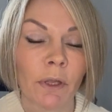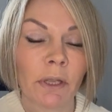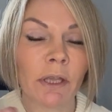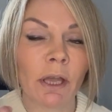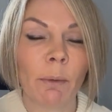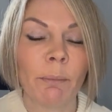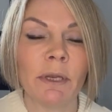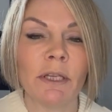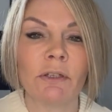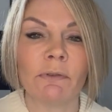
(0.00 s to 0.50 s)

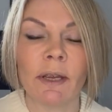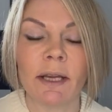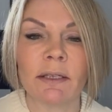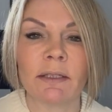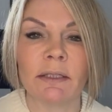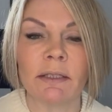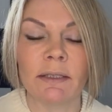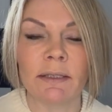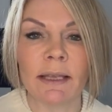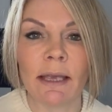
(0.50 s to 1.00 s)
company
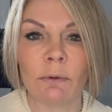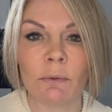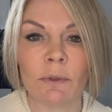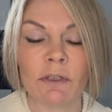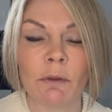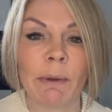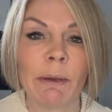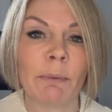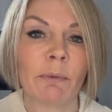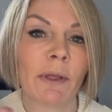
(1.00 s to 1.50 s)
directors and
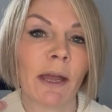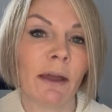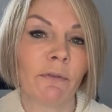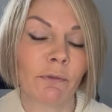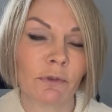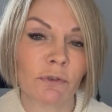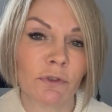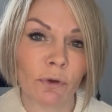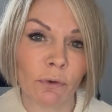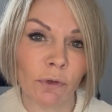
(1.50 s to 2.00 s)
also people that have
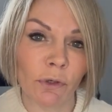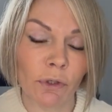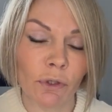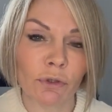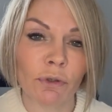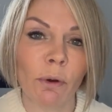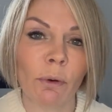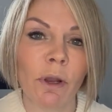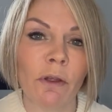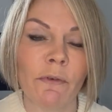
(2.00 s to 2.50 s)
strong
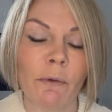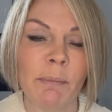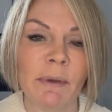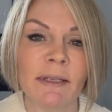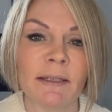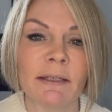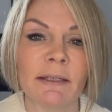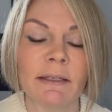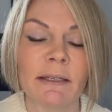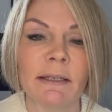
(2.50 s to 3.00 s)
control over
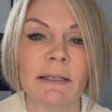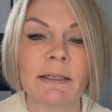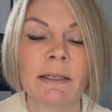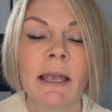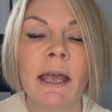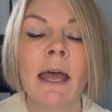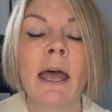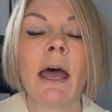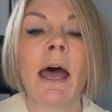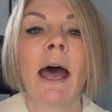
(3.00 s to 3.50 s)
businesses,
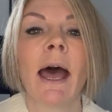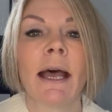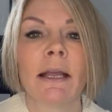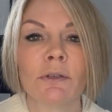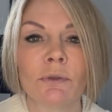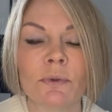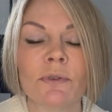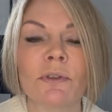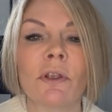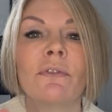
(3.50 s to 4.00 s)

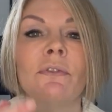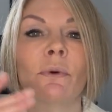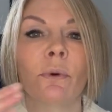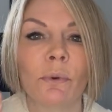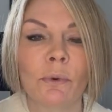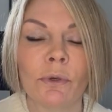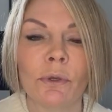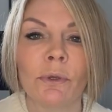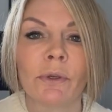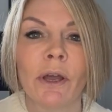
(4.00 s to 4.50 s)
and also for
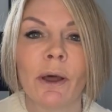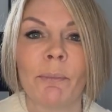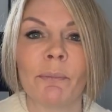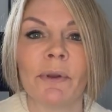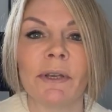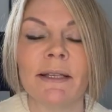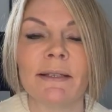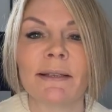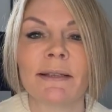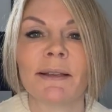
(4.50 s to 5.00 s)
all new
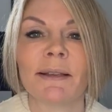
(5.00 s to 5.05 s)
companies